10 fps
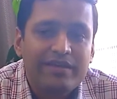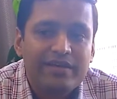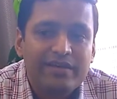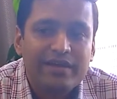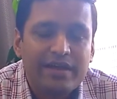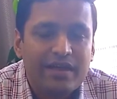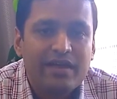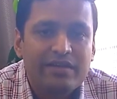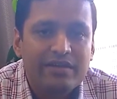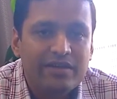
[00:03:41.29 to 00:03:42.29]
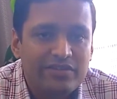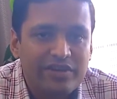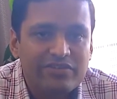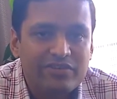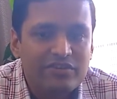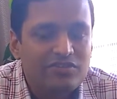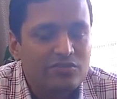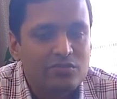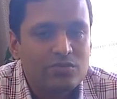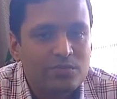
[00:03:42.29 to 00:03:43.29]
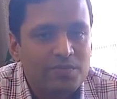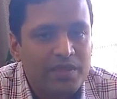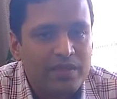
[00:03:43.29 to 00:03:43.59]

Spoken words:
And our intention is to